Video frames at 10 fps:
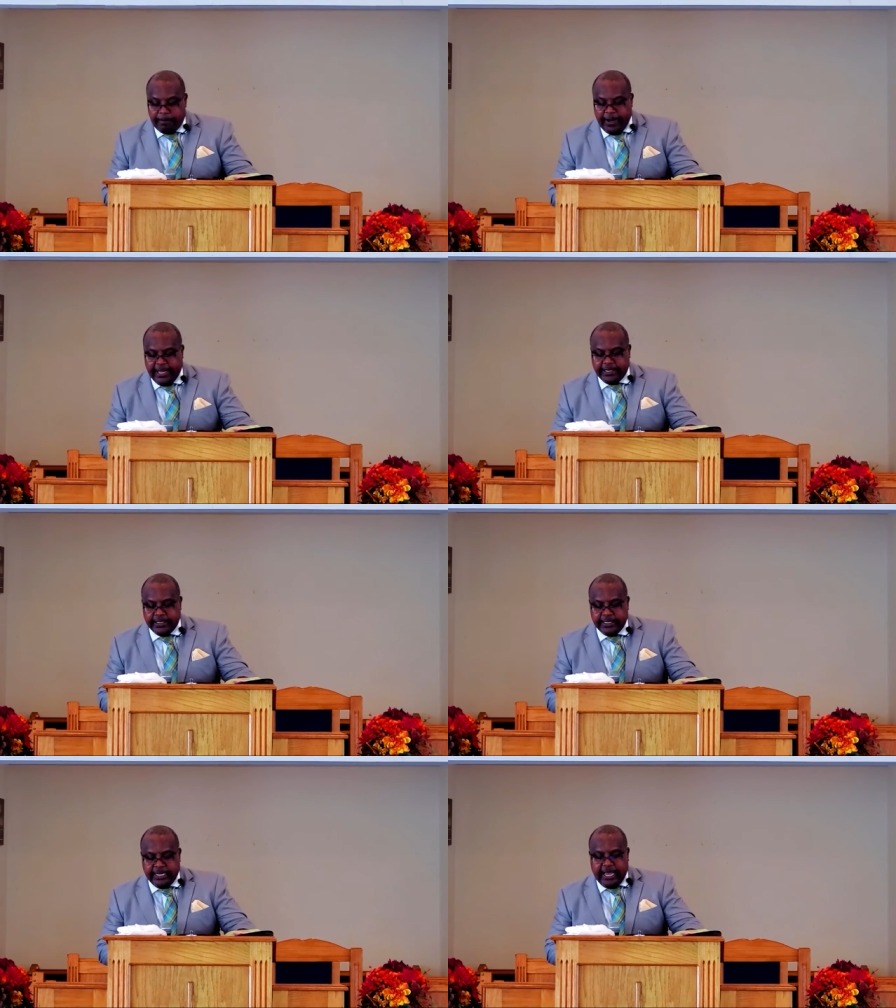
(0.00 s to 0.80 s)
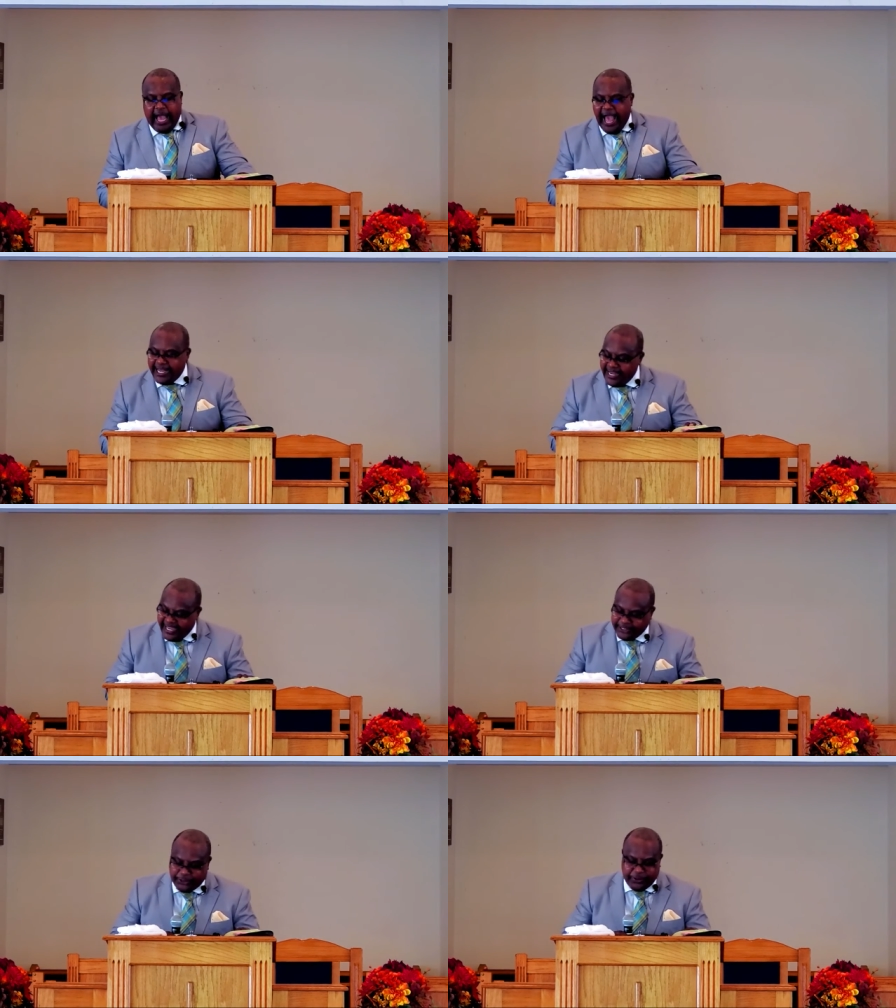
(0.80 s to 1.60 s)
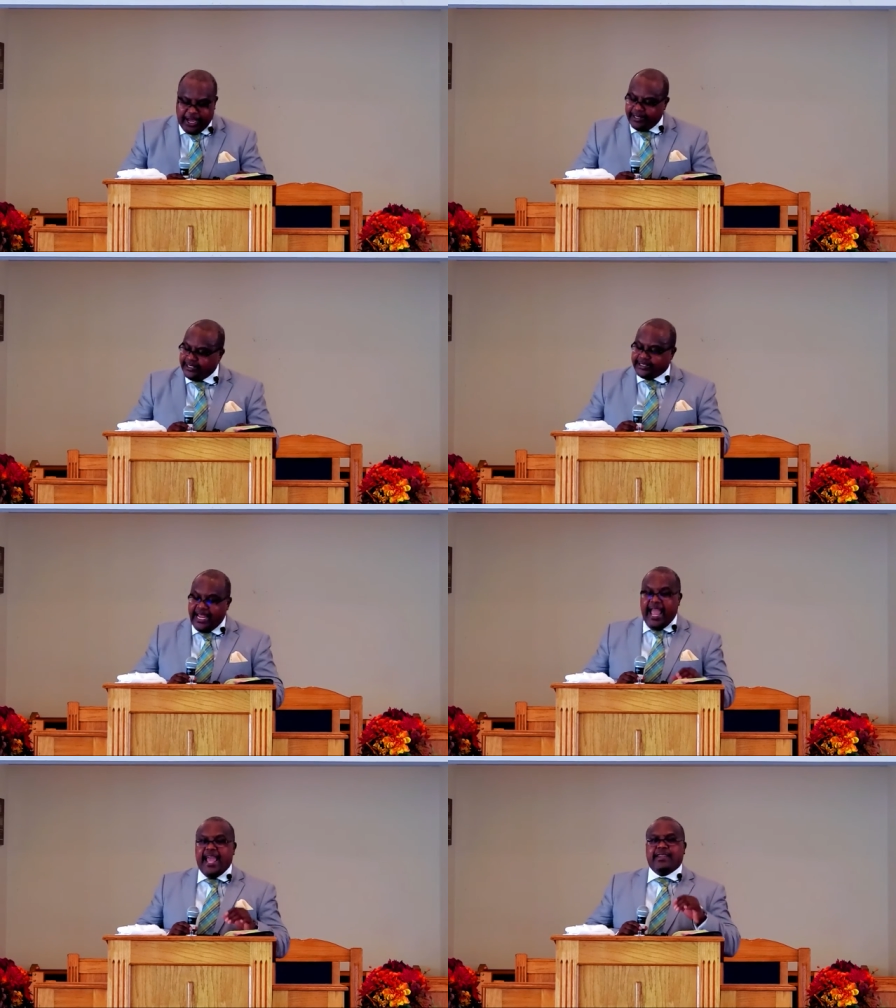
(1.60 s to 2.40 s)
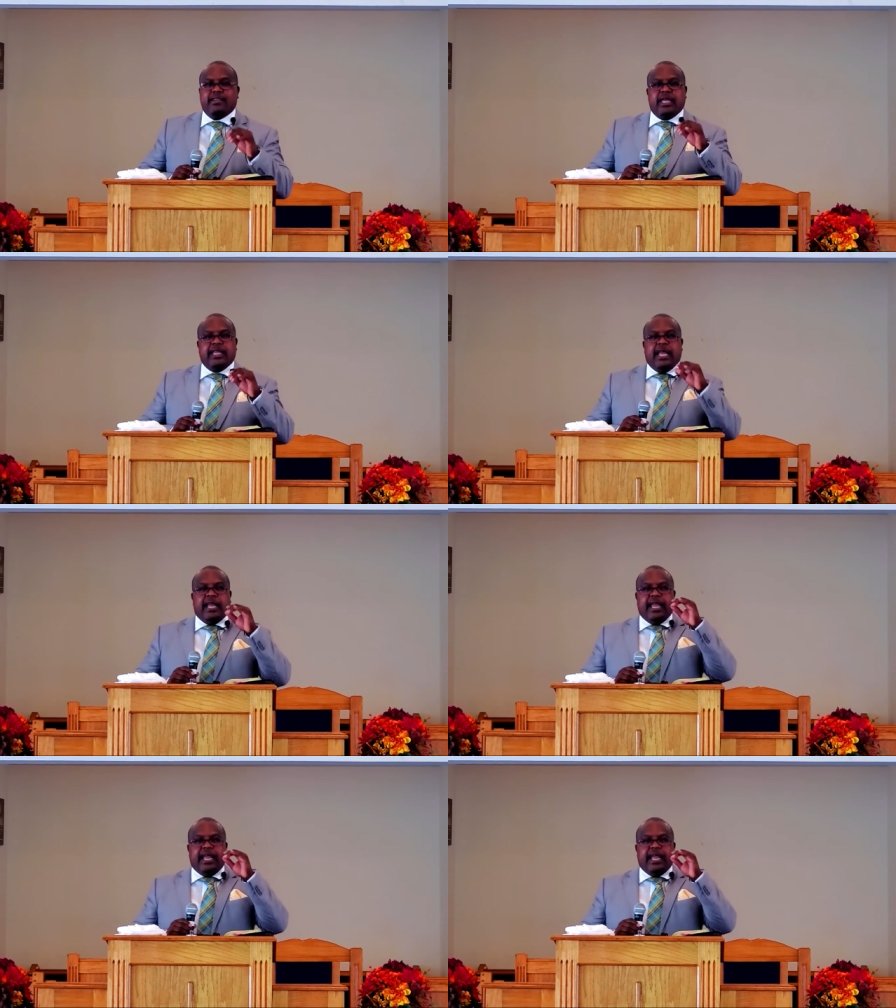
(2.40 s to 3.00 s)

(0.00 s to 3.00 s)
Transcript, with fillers: But I need you to understand,